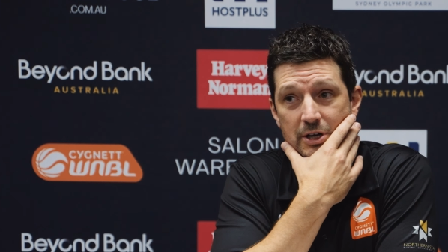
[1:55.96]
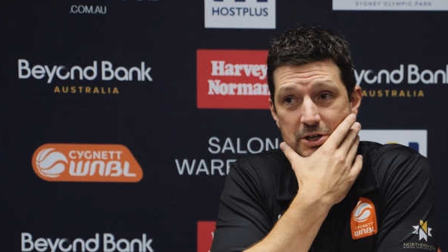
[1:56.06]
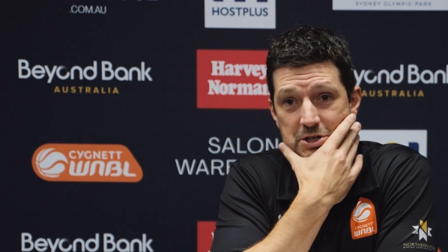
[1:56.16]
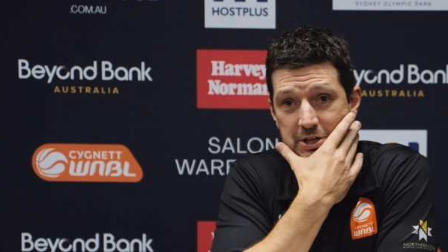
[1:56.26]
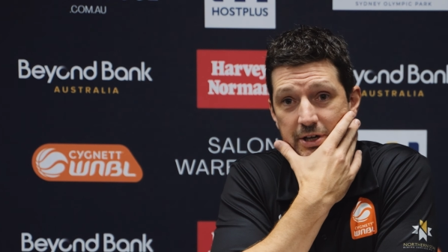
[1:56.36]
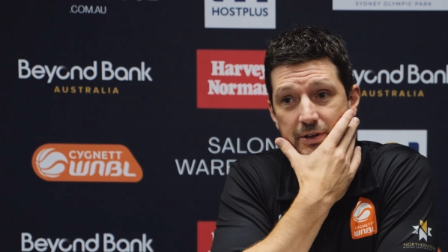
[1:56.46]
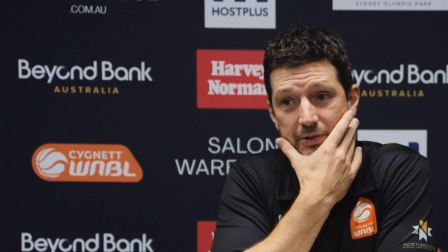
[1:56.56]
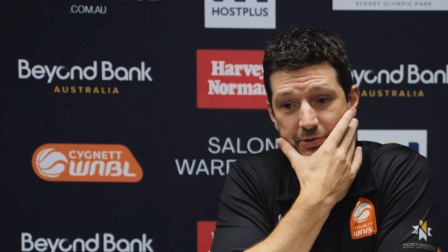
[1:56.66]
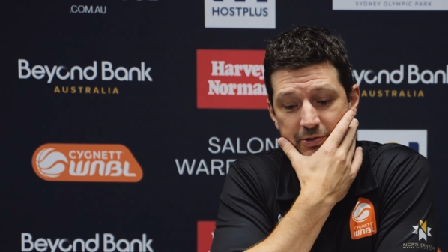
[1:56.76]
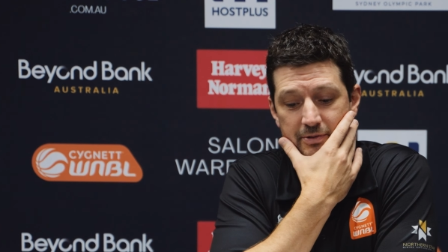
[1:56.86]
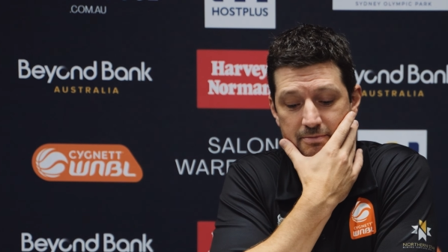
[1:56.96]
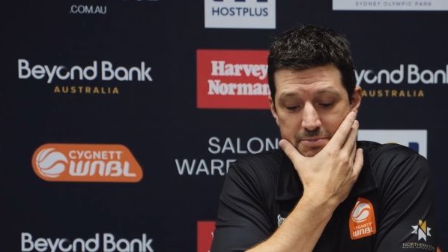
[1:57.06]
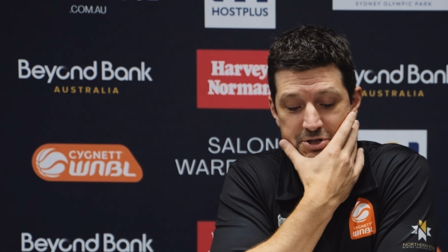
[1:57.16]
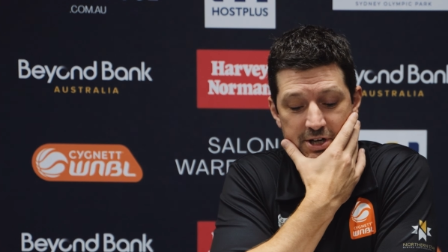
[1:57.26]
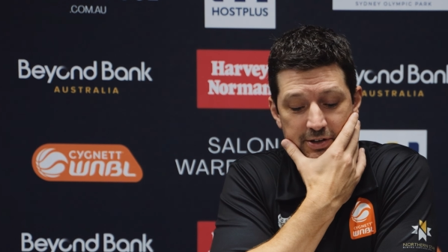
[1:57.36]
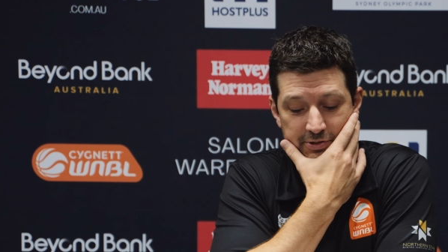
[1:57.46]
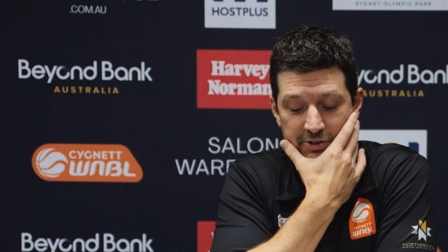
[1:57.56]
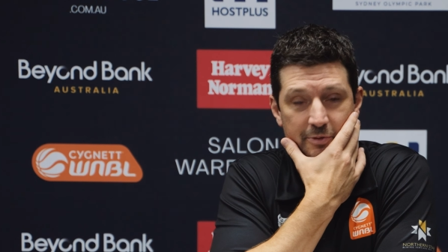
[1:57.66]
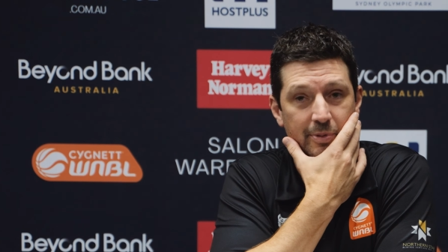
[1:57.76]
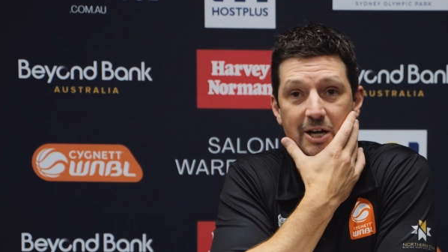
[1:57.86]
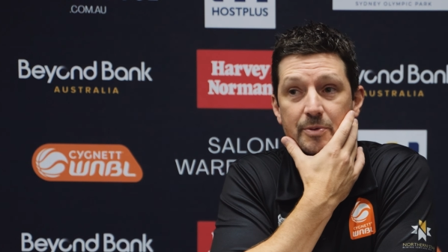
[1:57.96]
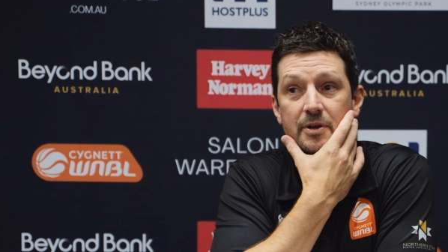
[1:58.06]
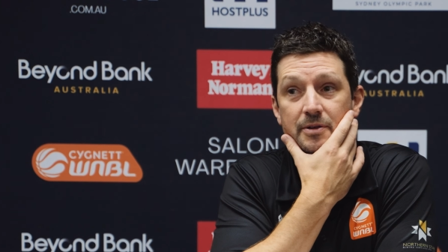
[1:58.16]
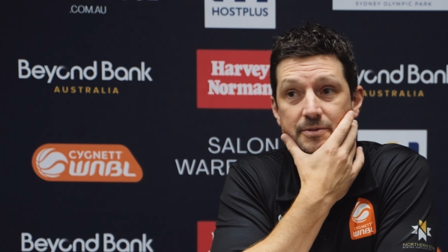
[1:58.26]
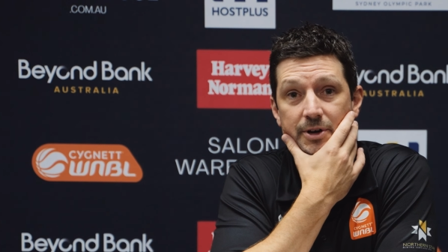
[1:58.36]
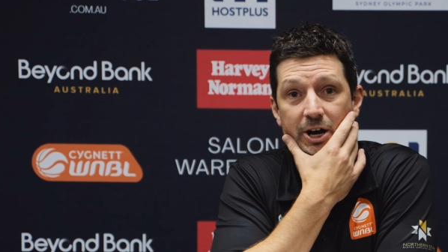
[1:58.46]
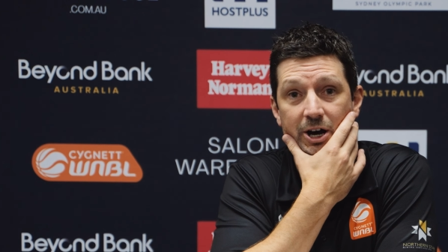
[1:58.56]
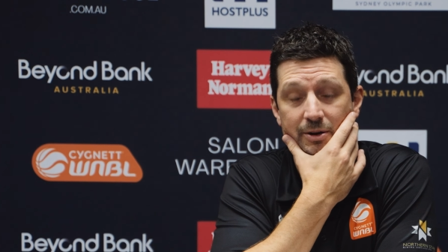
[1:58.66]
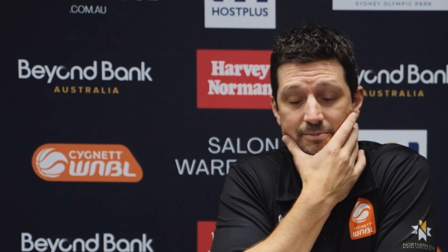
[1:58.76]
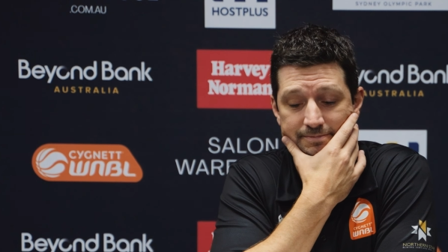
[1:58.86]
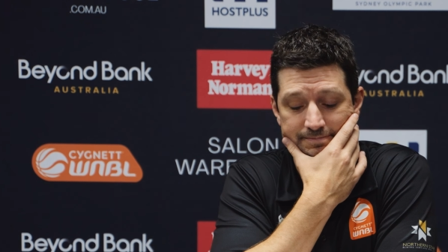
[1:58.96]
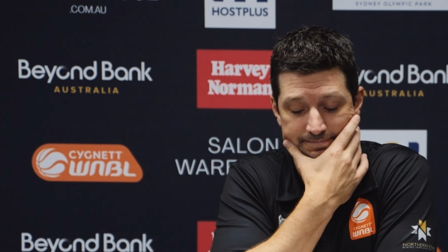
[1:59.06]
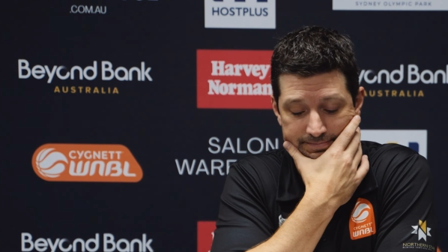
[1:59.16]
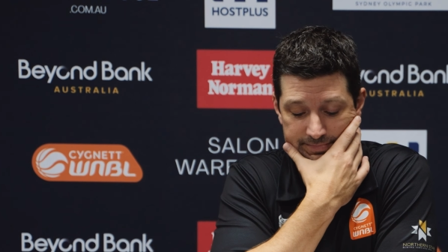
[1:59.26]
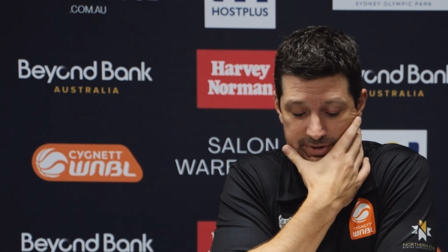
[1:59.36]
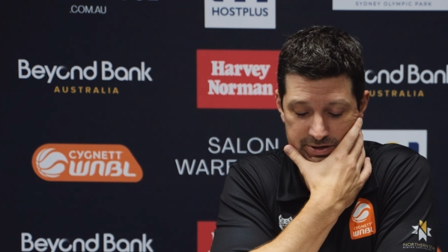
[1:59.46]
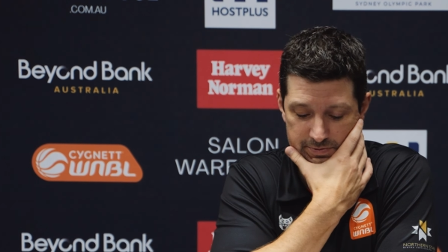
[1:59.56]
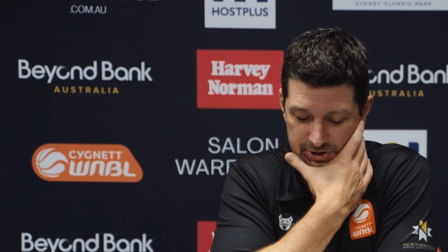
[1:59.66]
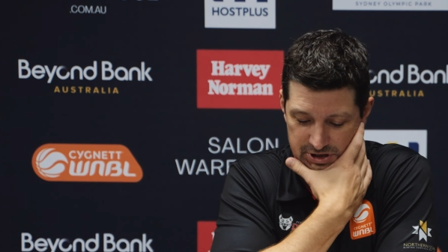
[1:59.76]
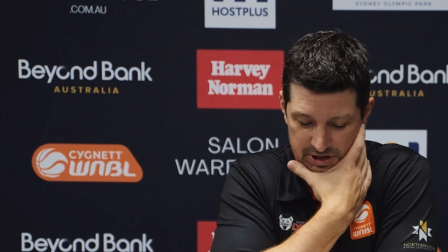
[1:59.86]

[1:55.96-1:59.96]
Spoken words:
She's just a baby. And what is